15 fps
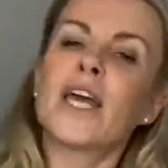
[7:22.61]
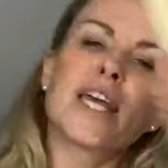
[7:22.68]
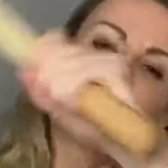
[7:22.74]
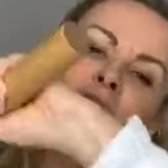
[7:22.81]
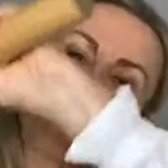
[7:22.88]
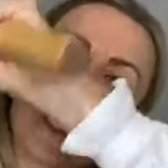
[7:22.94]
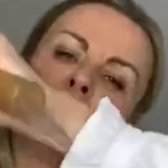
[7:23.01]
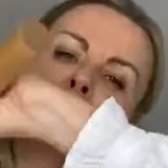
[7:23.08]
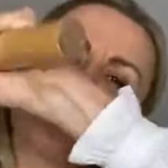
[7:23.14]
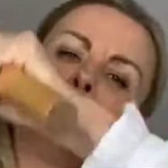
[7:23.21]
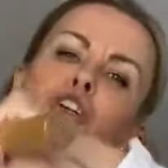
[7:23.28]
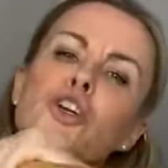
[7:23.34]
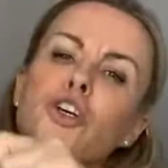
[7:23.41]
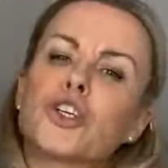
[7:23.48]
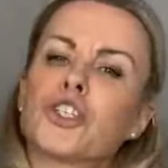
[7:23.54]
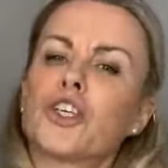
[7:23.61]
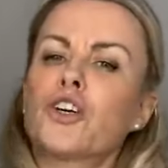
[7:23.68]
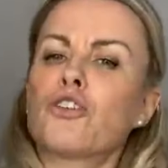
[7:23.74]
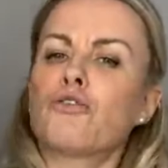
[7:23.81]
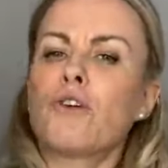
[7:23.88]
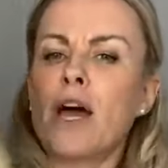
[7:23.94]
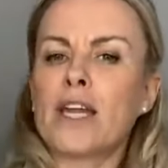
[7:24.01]
get it out of the nooks
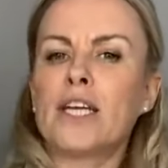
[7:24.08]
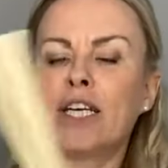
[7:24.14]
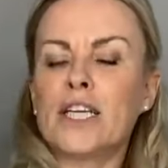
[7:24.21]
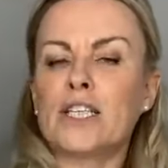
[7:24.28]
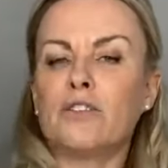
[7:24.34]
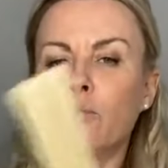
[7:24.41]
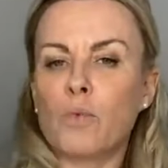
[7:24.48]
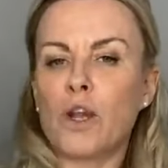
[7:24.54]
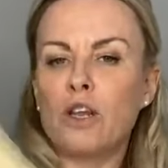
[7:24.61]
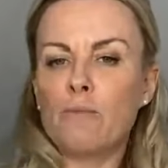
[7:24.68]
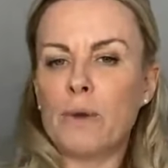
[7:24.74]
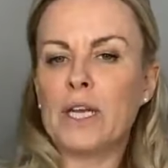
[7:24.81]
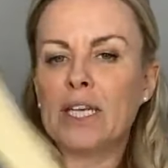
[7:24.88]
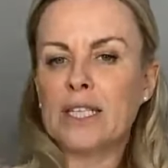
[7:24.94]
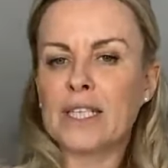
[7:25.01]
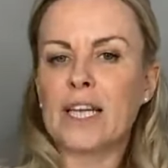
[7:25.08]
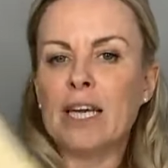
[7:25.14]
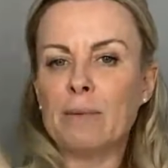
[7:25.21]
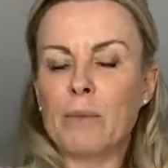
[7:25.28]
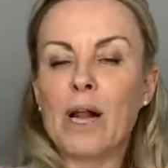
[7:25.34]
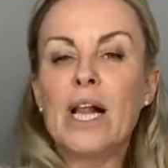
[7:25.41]
and crannies from when you've been asleep,